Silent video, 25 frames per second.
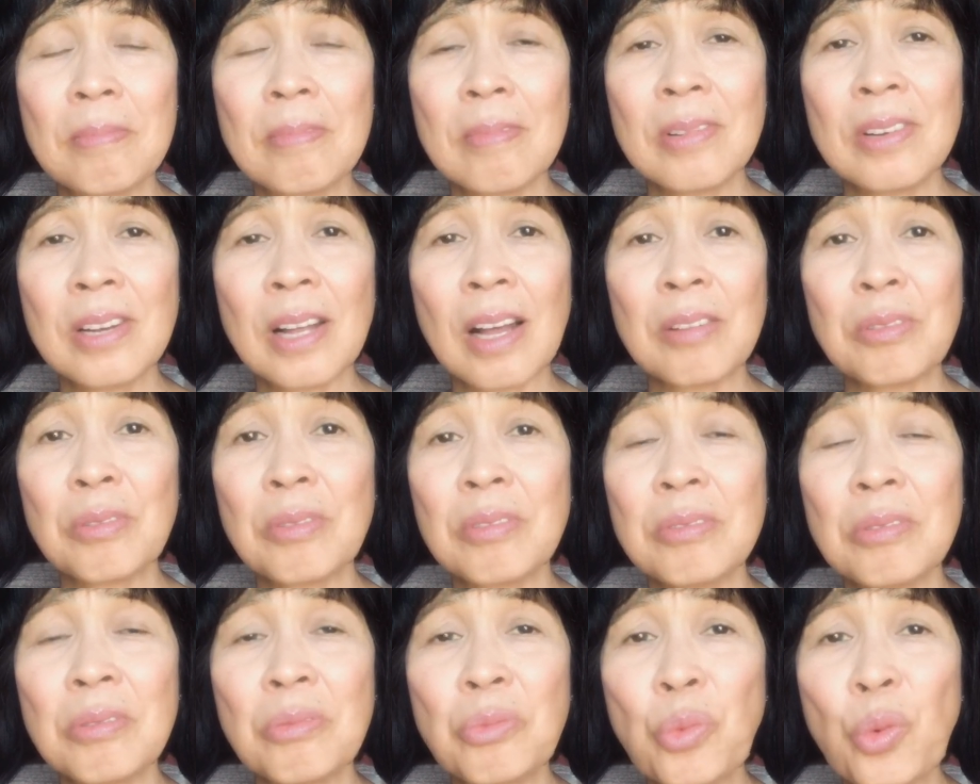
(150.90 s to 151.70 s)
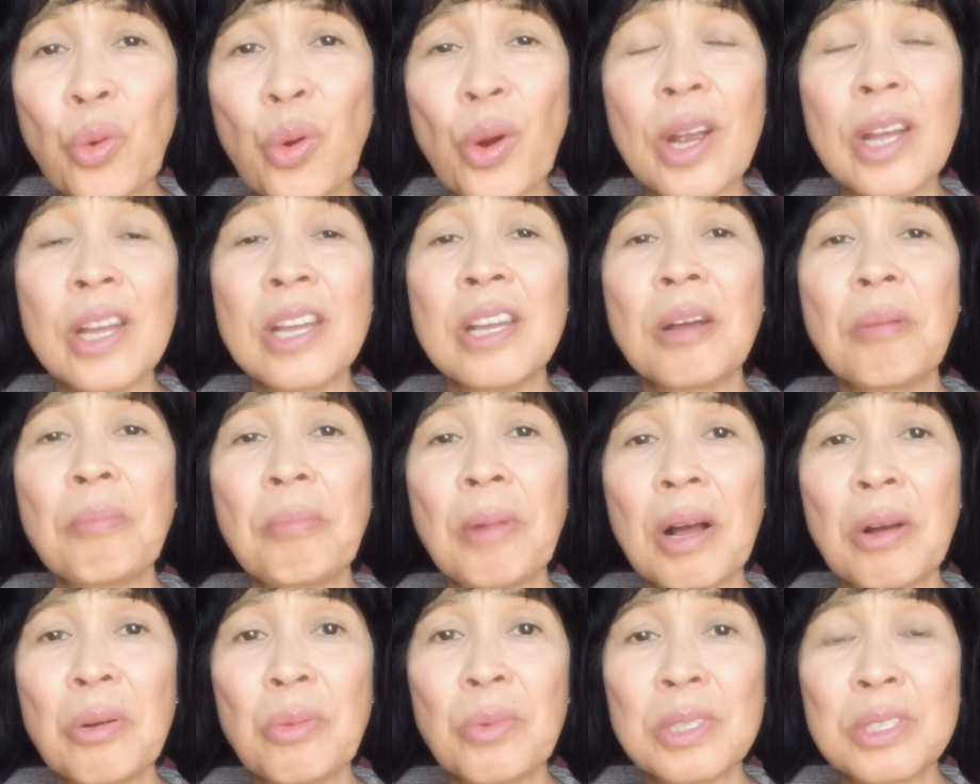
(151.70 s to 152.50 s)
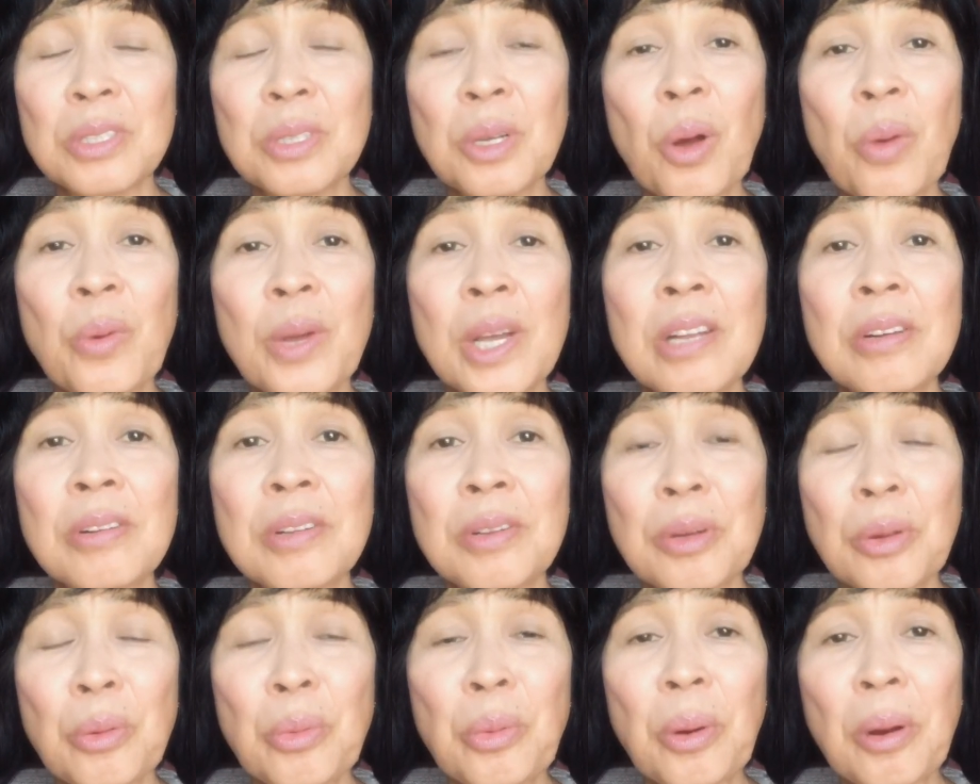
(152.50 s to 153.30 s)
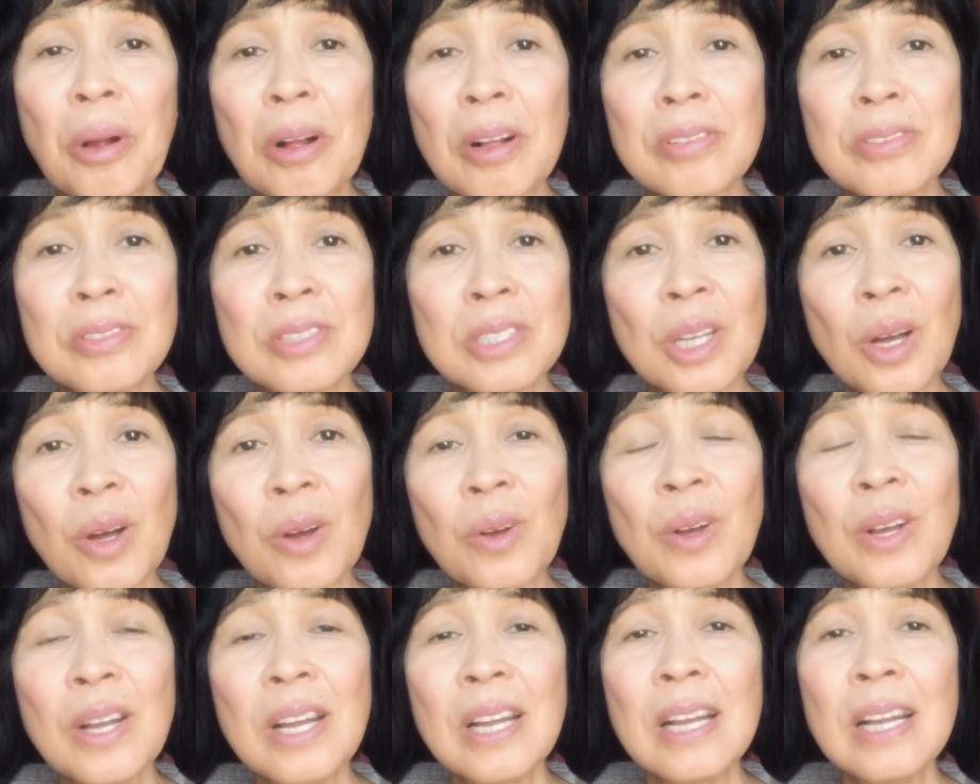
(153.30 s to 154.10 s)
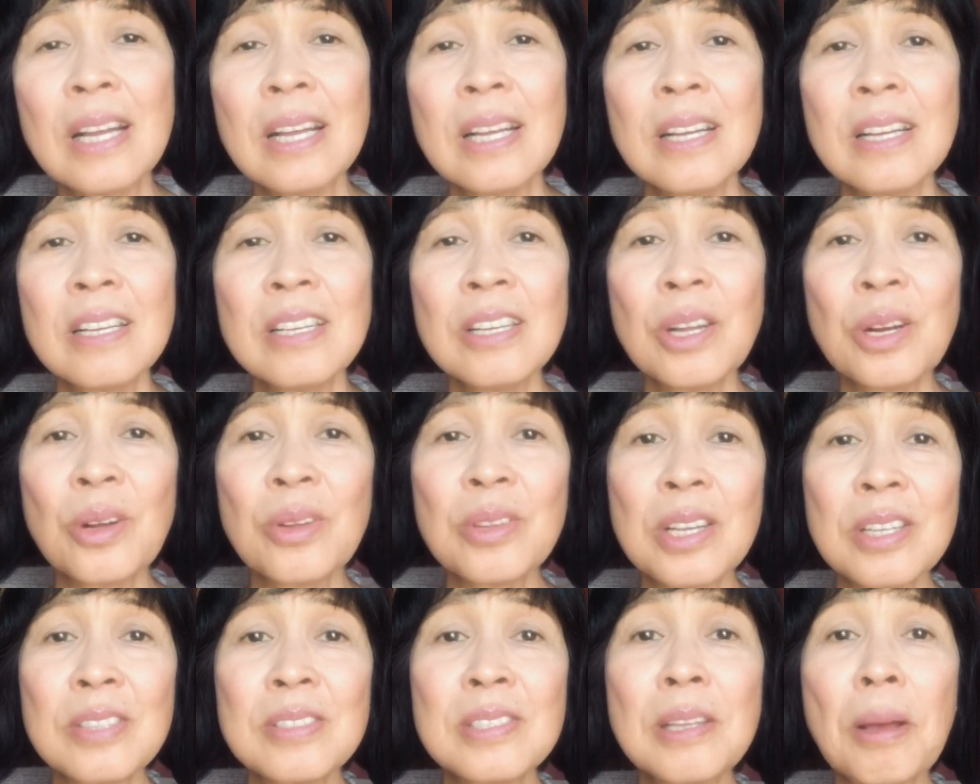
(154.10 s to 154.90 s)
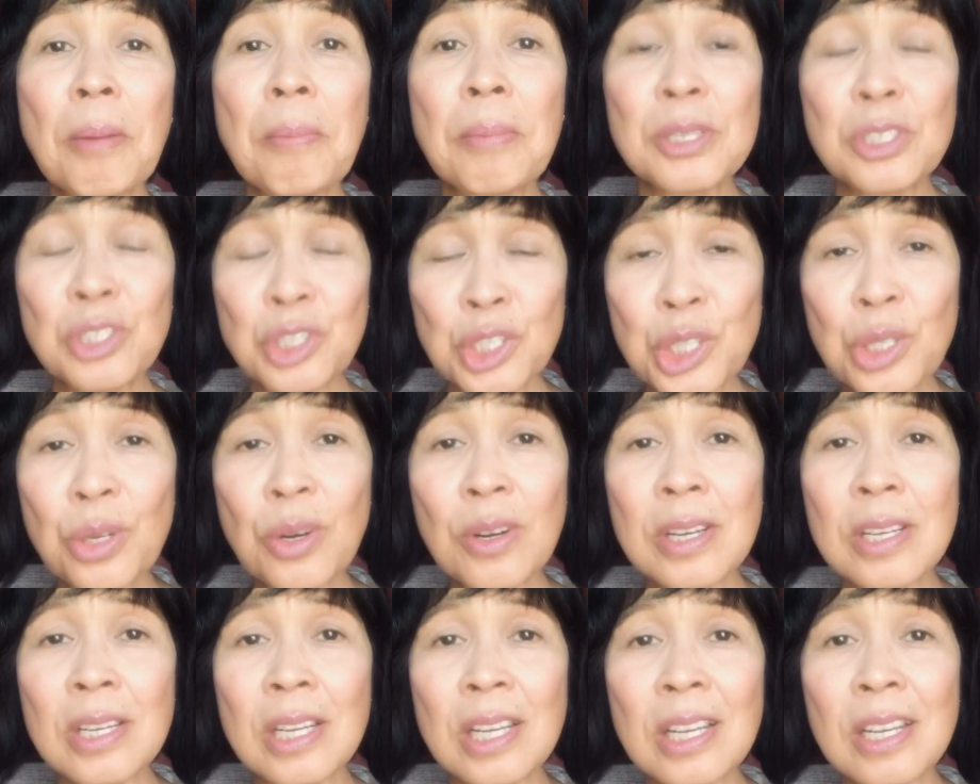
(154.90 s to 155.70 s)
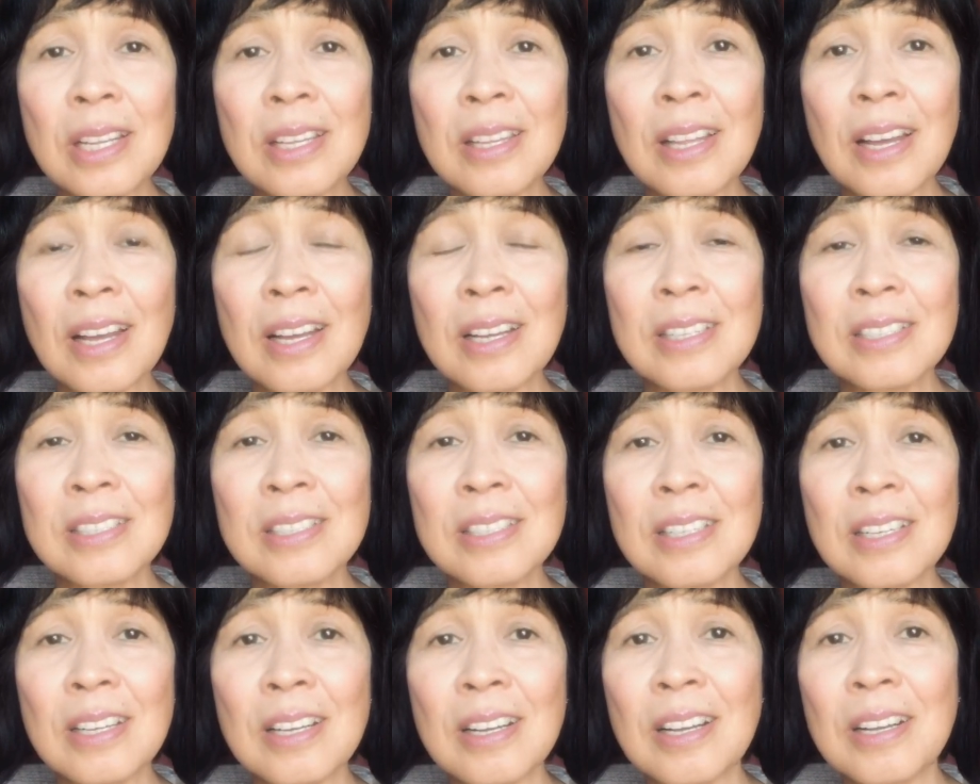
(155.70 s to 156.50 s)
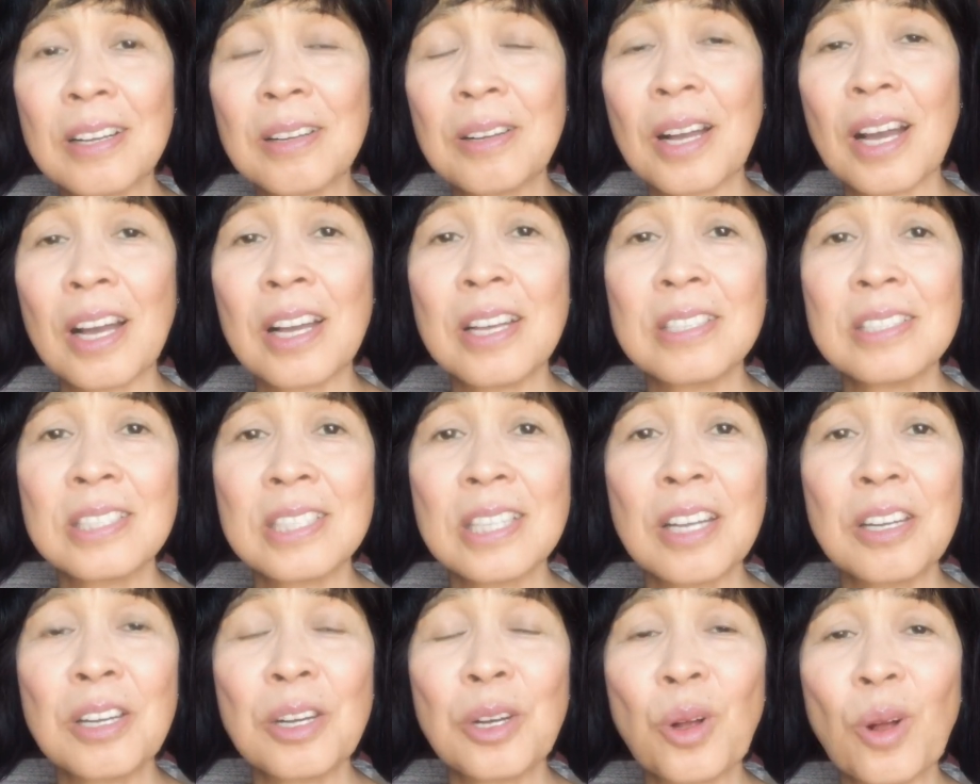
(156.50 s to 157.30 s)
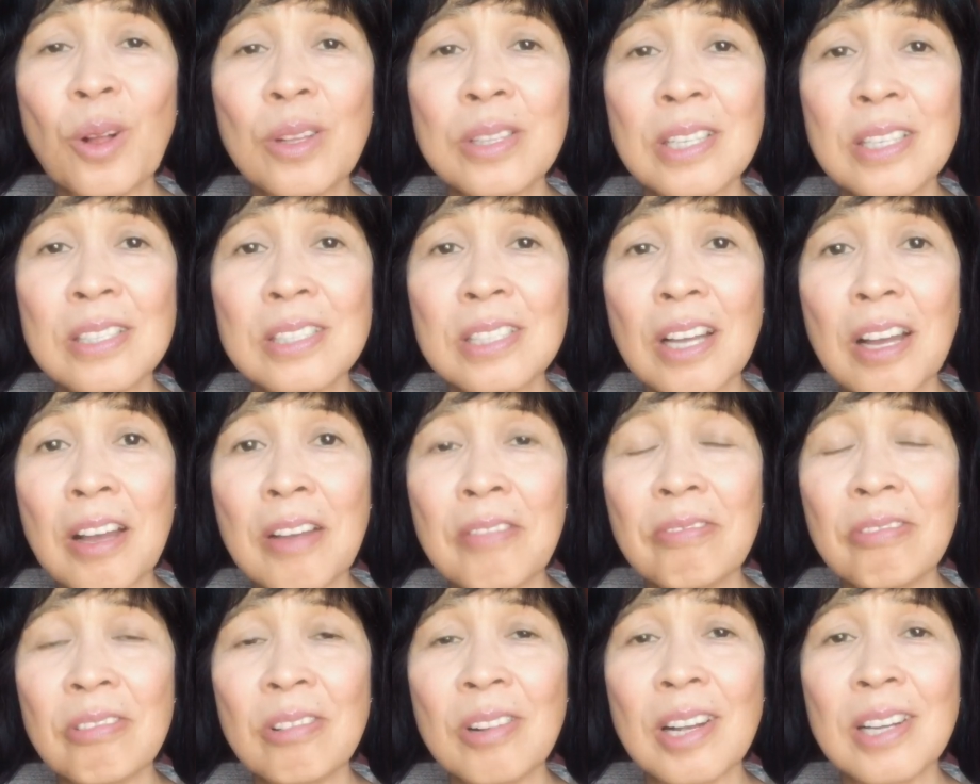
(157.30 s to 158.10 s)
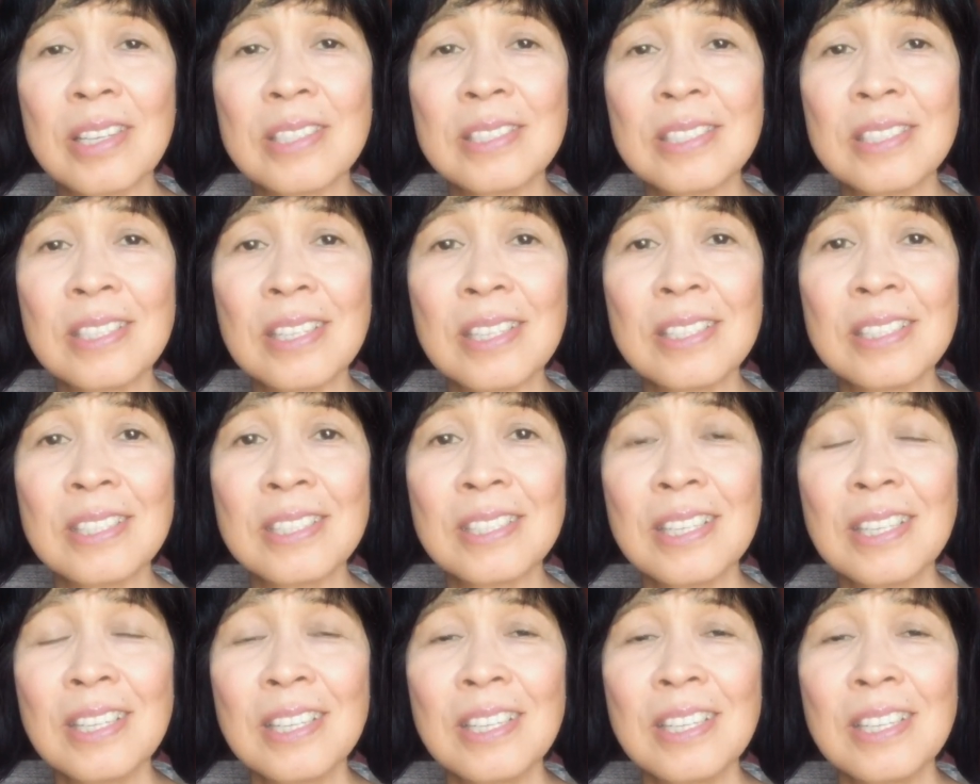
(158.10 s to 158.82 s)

not worrying about what's going on in the world. So, there's that maturity that I said it all the time for us. That's